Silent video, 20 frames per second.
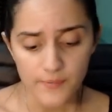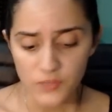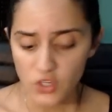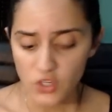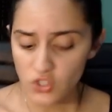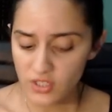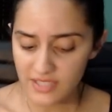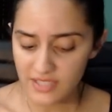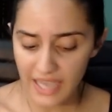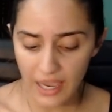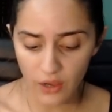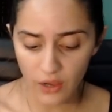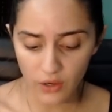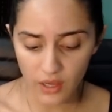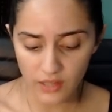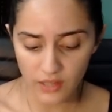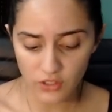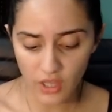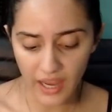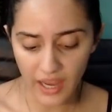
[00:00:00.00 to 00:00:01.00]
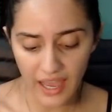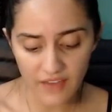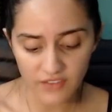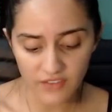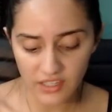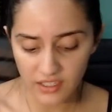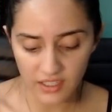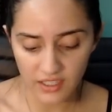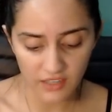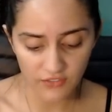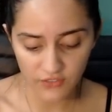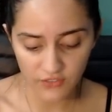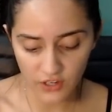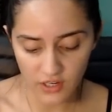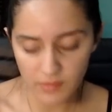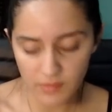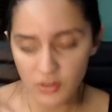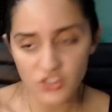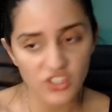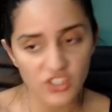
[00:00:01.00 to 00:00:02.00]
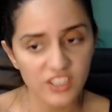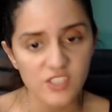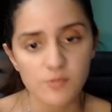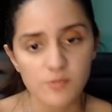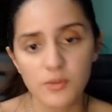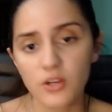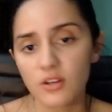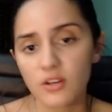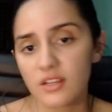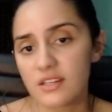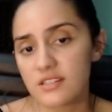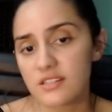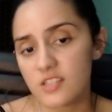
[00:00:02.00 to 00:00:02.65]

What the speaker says: just out not having very much experience.